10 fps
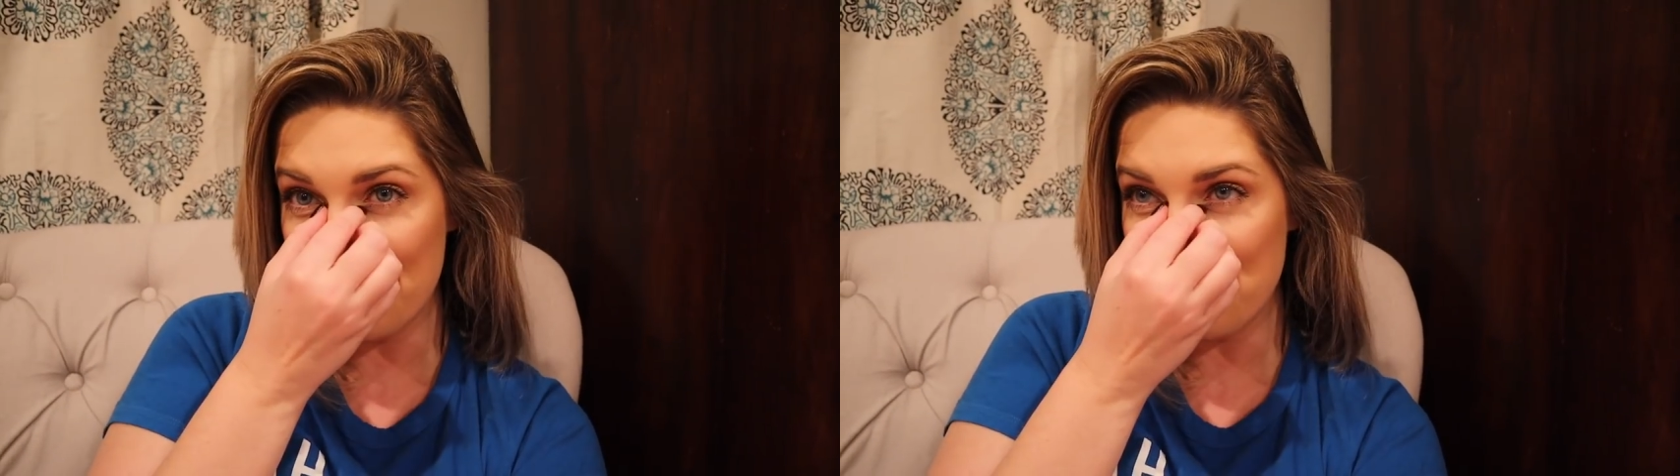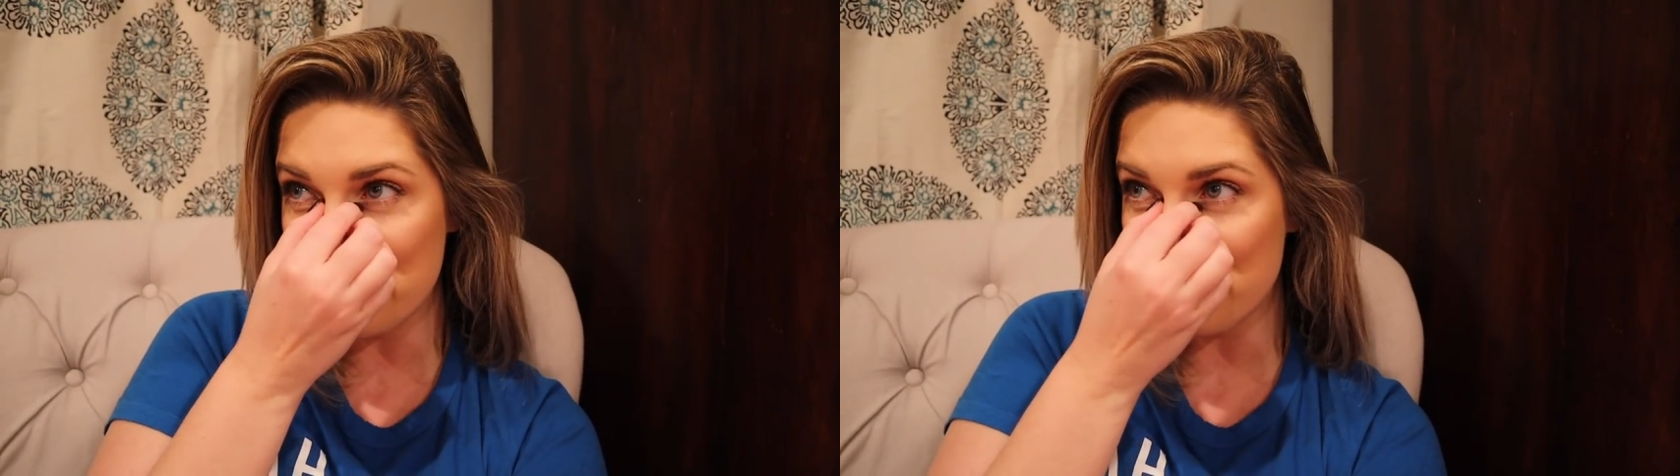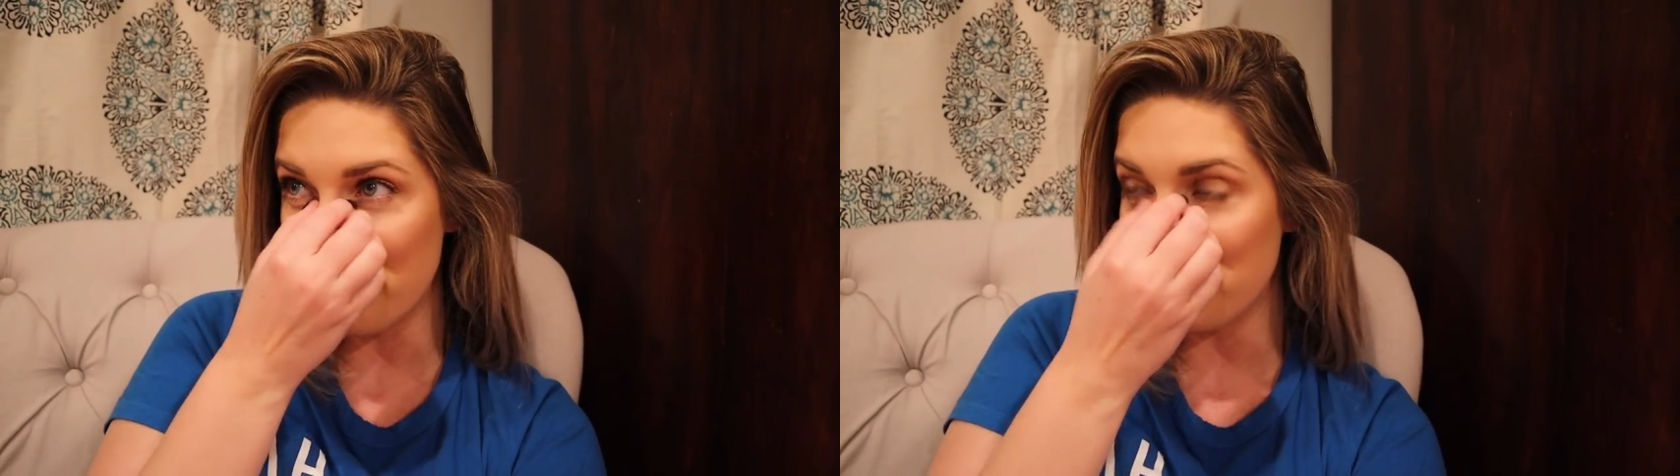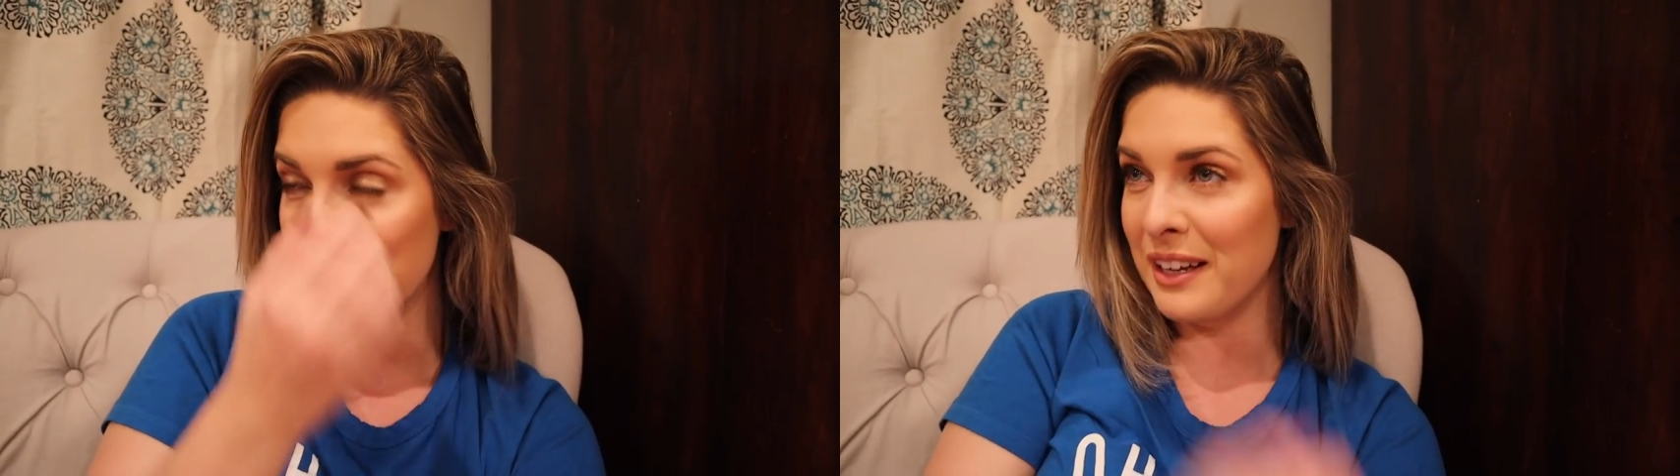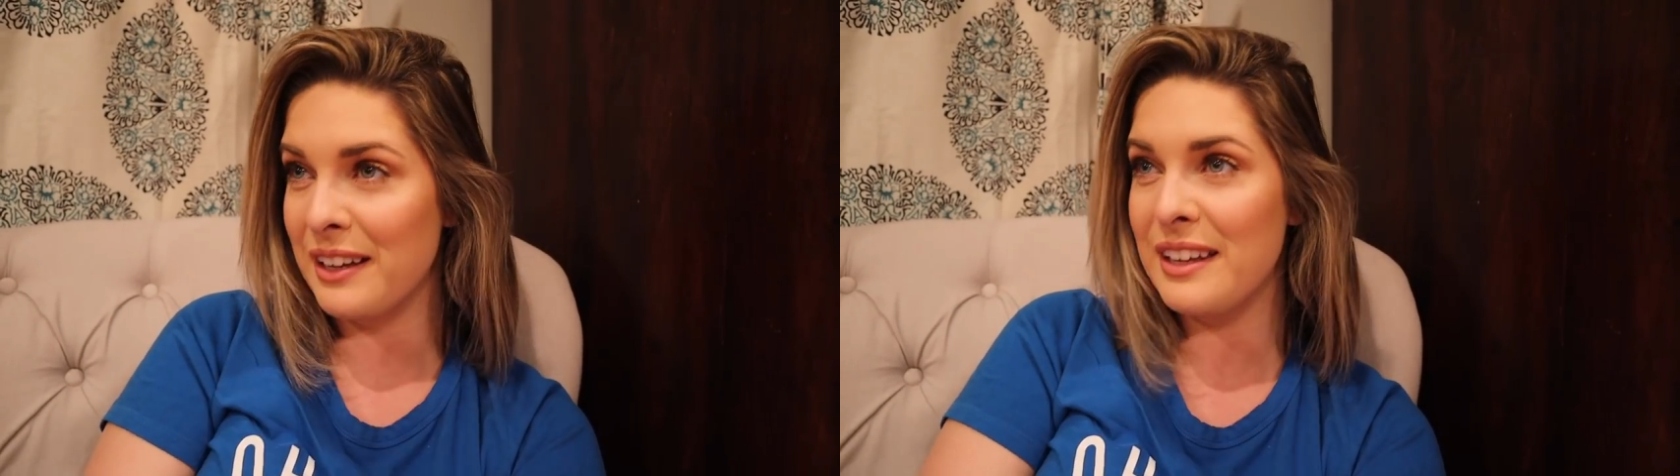know what's wrong with
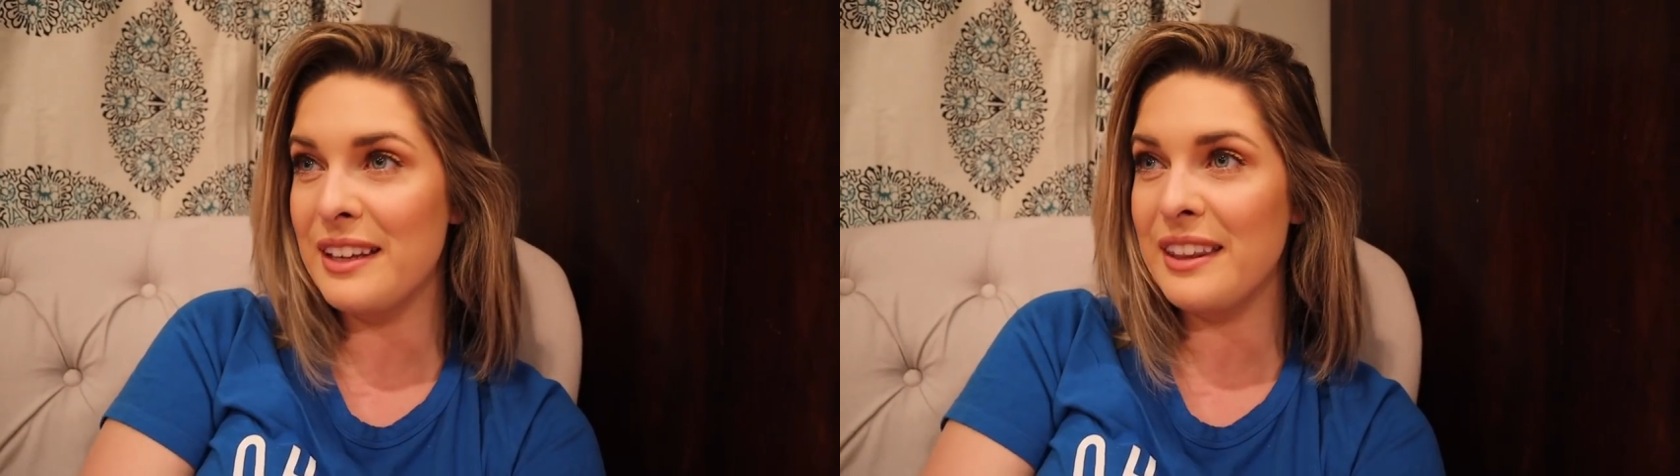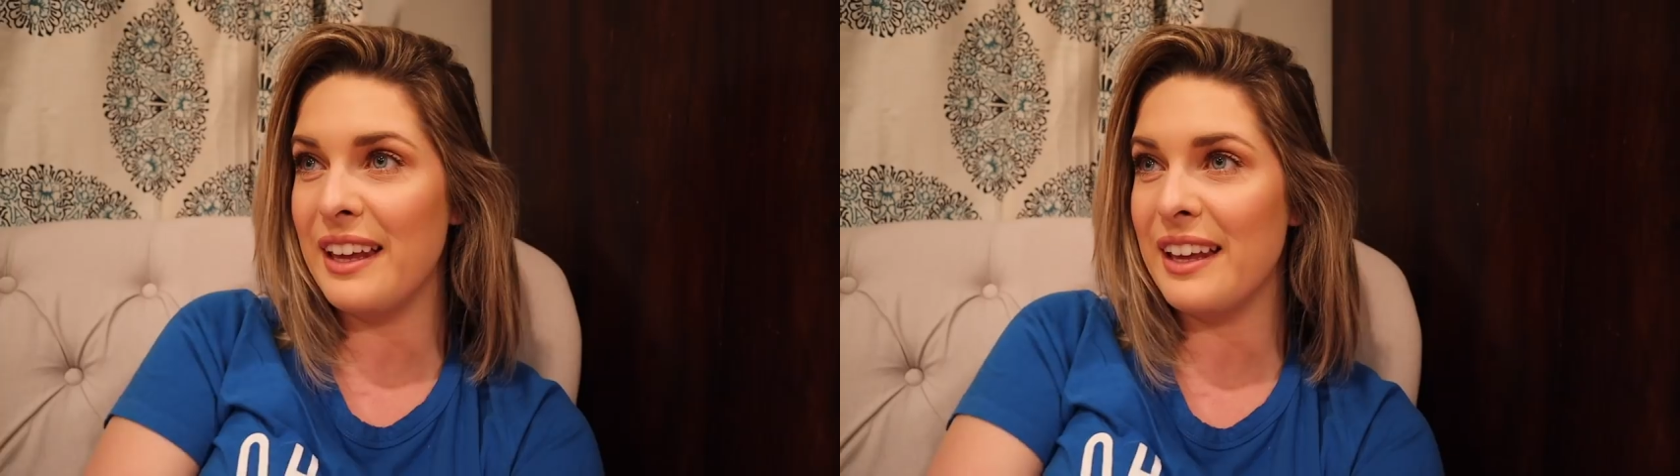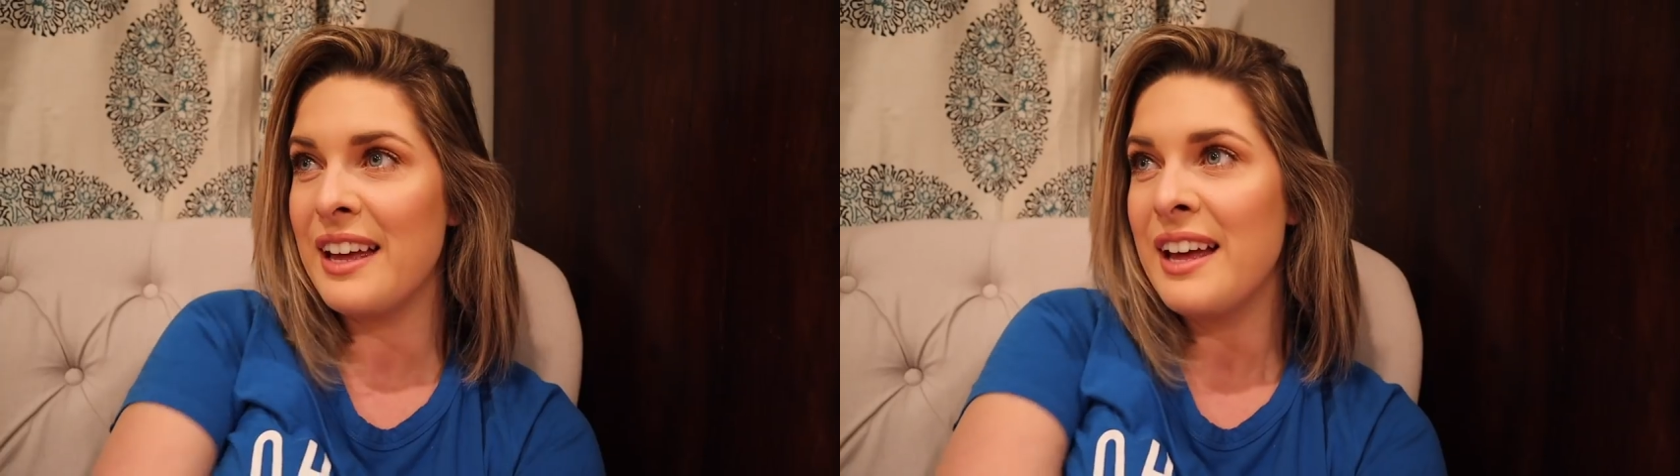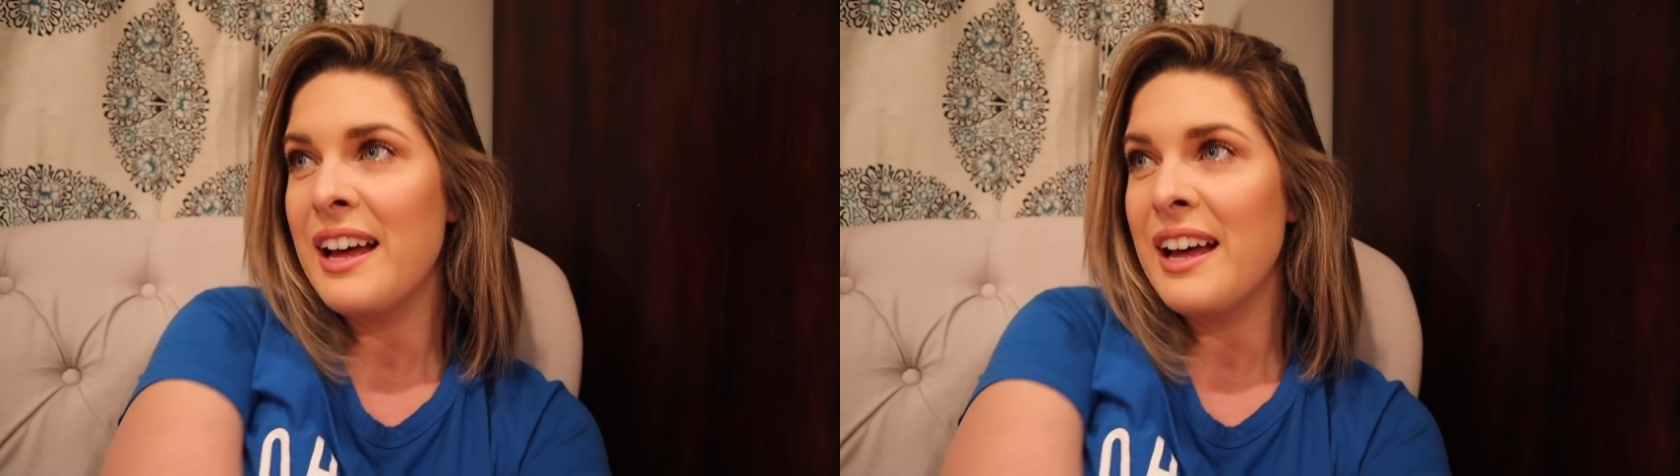me. I think like,